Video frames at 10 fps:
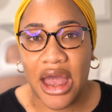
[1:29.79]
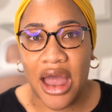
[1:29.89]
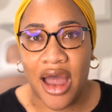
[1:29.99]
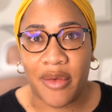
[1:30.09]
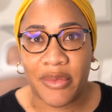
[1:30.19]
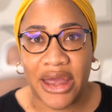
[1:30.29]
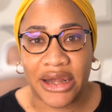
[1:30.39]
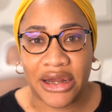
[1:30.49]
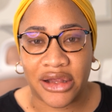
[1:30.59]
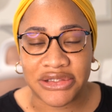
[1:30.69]

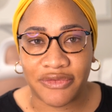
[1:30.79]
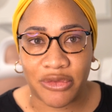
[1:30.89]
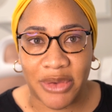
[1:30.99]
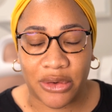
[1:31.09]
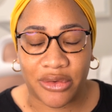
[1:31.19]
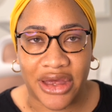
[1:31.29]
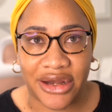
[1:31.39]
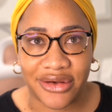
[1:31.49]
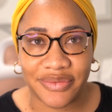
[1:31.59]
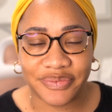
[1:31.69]
And a lot of you may know
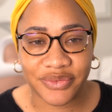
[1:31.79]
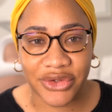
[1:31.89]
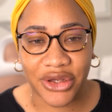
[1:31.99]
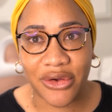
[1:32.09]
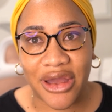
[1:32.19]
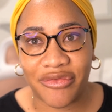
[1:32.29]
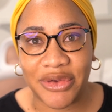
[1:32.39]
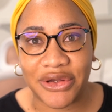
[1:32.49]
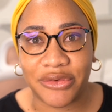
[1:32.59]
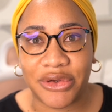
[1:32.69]
that, I've
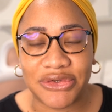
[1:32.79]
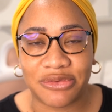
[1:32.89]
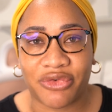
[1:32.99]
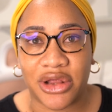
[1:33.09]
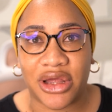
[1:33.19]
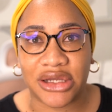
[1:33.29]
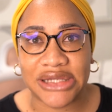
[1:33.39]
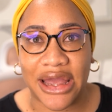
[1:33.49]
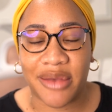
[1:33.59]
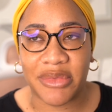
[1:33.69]
been doing YouTube for a long
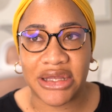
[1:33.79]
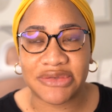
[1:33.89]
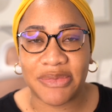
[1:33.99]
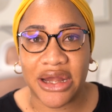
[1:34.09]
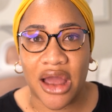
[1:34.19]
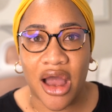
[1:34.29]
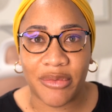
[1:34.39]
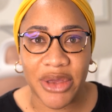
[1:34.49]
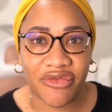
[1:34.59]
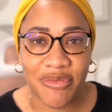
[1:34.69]
time. It's been a
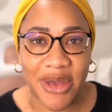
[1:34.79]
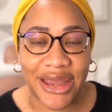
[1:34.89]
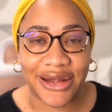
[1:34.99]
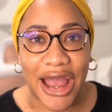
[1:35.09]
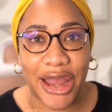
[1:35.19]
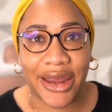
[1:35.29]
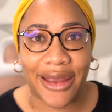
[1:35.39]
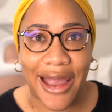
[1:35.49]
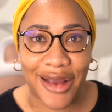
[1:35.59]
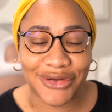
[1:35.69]
hobby of mine.
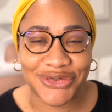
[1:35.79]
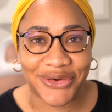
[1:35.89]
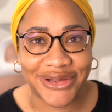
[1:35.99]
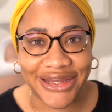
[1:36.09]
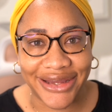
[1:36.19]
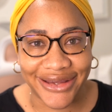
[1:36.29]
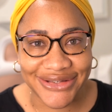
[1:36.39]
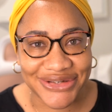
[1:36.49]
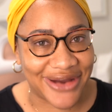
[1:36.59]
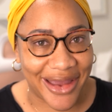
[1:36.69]
I actually
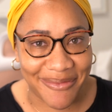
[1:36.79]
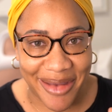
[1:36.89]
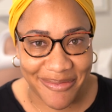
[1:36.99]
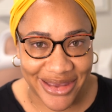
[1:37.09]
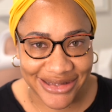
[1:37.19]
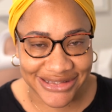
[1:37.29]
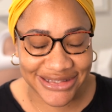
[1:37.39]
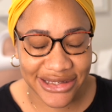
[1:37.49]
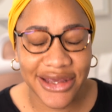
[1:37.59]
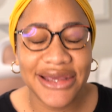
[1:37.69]
try my
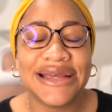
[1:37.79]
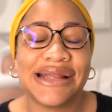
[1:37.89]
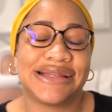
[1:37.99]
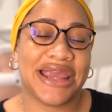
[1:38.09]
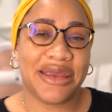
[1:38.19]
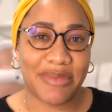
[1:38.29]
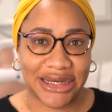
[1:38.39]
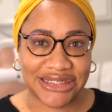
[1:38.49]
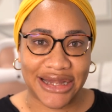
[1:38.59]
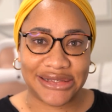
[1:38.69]
best to keep
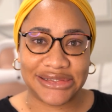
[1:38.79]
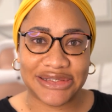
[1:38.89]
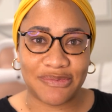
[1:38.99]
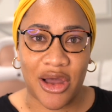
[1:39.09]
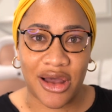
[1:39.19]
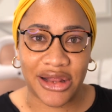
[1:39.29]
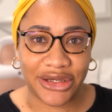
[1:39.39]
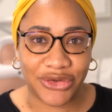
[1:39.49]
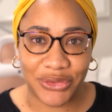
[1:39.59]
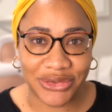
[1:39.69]
my channel small.
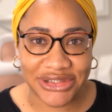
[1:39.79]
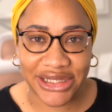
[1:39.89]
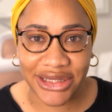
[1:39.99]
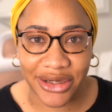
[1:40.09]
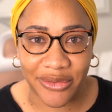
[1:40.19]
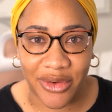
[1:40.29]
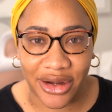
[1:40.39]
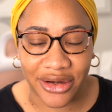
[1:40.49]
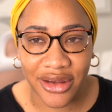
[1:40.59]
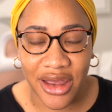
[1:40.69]
I don't tell
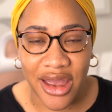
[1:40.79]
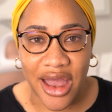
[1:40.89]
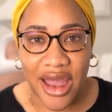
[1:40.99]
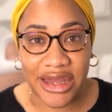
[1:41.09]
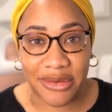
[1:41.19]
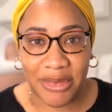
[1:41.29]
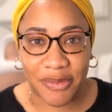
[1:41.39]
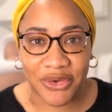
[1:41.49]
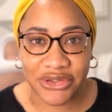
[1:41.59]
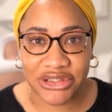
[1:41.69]
anyone in my
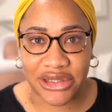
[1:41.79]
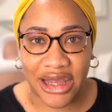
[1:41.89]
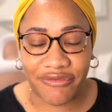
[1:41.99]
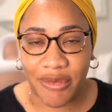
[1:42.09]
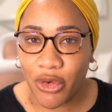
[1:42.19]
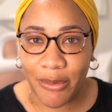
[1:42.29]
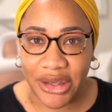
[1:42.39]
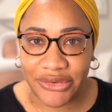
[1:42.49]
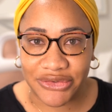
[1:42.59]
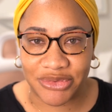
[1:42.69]
personal life about my
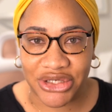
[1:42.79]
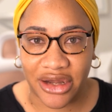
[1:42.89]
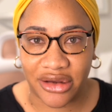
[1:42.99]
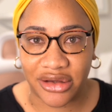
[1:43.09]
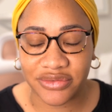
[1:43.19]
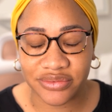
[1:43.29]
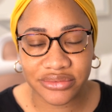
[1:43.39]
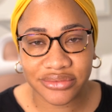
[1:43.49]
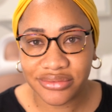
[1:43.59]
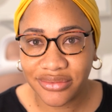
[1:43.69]
YouTube channel.
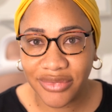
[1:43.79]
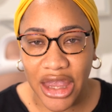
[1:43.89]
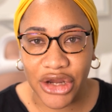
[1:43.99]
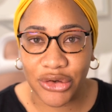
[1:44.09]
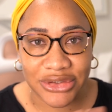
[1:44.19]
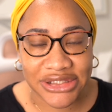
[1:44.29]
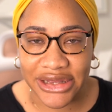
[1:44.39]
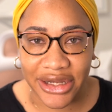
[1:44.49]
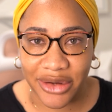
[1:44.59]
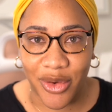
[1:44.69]
I don't
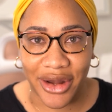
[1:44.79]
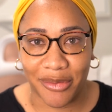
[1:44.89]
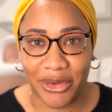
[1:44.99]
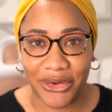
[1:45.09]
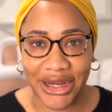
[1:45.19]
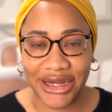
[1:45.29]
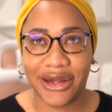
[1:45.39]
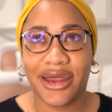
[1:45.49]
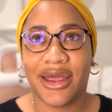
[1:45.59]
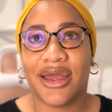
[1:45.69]
tell anyone about
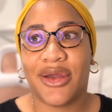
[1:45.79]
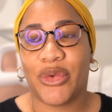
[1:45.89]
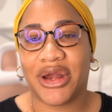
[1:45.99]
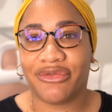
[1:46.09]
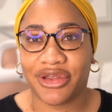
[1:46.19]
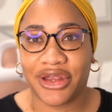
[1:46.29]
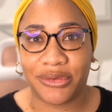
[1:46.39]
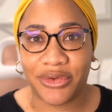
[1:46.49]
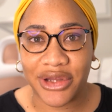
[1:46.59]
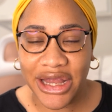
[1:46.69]
it. Whenever they
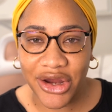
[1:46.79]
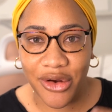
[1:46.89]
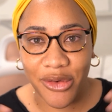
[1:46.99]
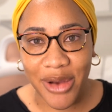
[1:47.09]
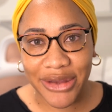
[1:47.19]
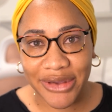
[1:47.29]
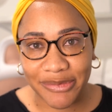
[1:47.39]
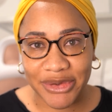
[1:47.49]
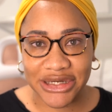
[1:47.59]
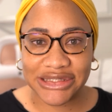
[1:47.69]
do, they're like, girl, why are you
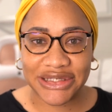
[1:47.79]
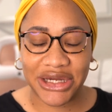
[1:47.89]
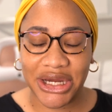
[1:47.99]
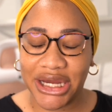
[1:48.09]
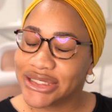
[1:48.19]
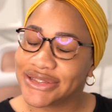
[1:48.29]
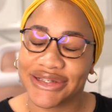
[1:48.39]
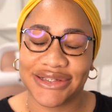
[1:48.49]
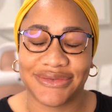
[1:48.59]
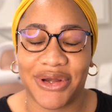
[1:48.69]
keeping it a secret? It's
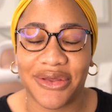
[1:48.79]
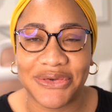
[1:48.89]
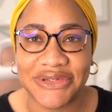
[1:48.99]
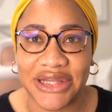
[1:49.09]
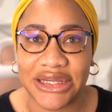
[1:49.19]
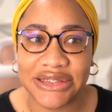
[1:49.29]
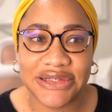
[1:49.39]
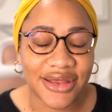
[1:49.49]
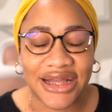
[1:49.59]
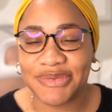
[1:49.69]
just one of those
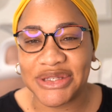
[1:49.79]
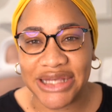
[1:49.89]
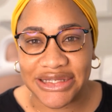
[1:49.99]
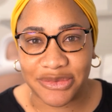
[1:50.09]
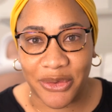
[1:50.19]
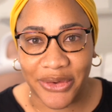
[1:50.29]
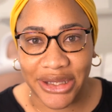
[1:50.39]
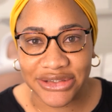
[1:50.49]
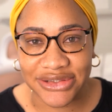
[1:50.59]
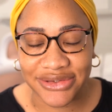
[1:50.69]
things. That's besides the
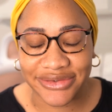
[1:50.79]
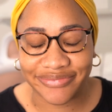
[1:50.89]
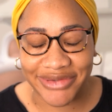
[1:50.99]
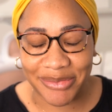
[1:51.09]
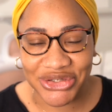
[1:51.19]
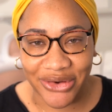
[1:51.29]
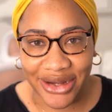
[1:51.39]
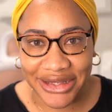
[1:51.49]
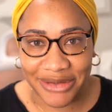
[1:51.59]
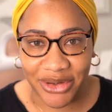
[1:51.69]
point. Let me try
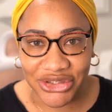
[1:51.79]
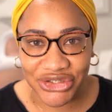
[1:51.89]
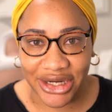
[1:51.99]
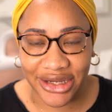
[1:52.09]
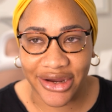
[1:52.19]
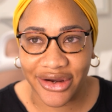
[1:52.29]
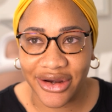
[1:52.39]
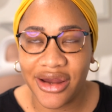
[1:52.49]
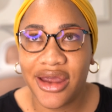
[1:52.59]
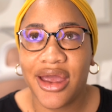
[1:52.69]
and keep on track here.